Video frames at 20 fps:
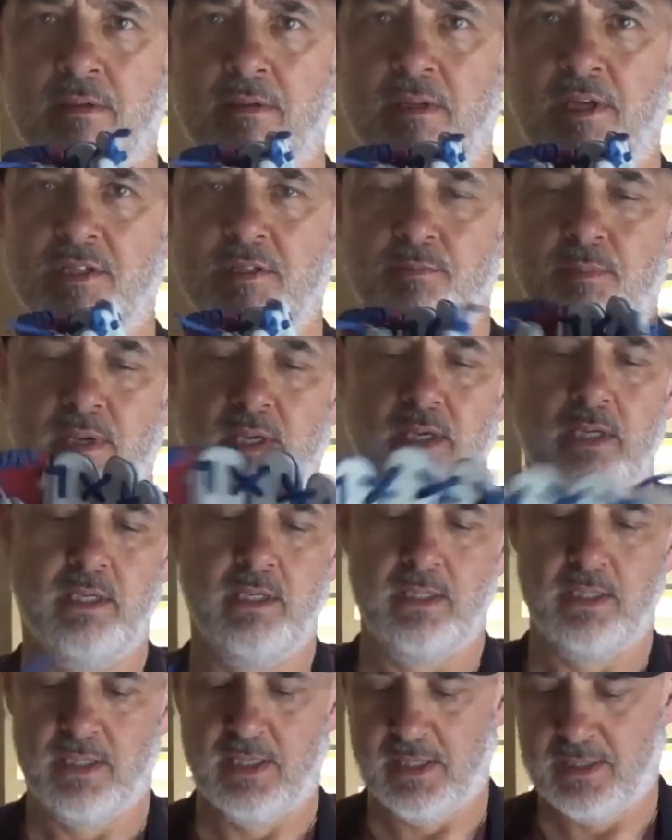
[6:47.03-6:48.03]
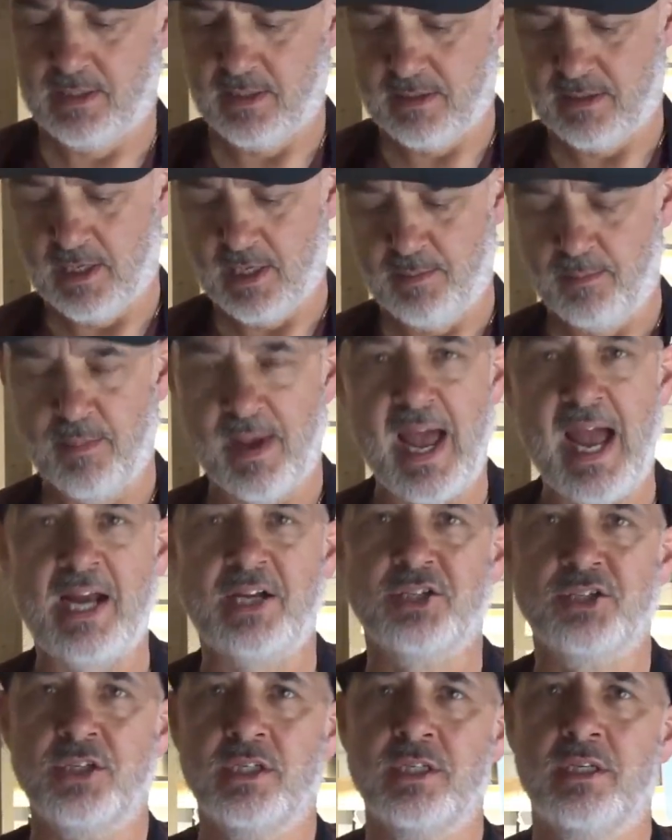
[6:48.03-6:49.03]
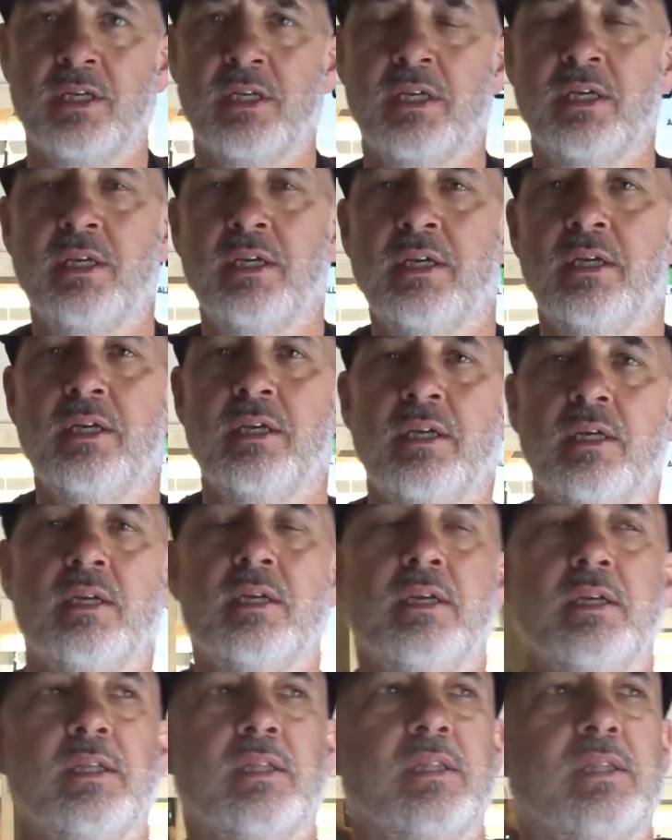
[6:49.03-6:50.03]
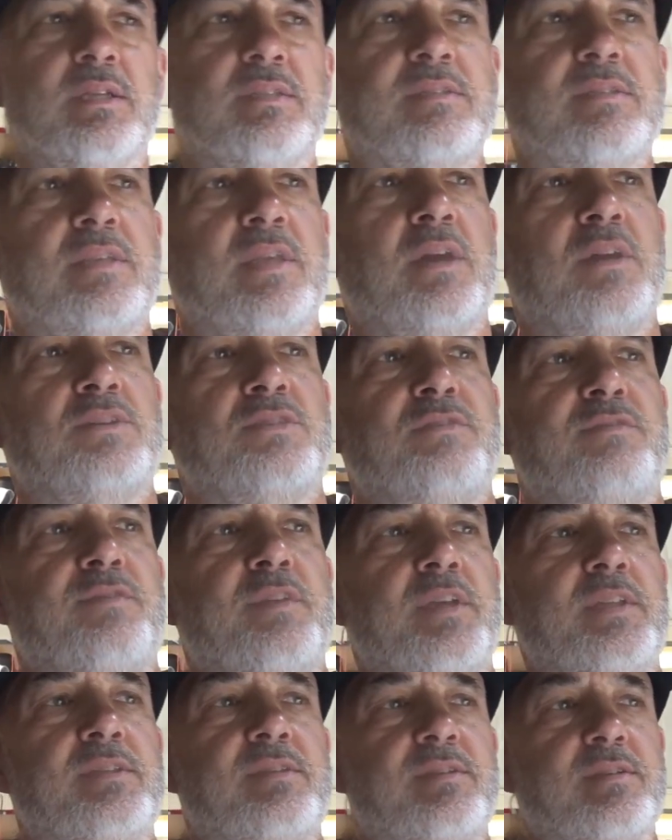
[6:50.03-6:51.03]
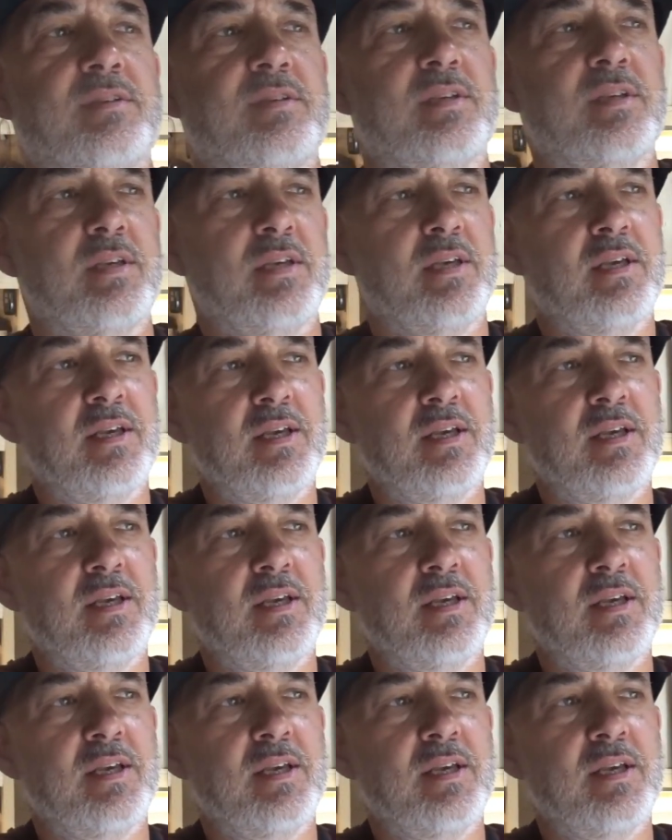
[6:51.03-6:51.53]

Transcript: Nice pinky to thumb action. Let's see how she fits.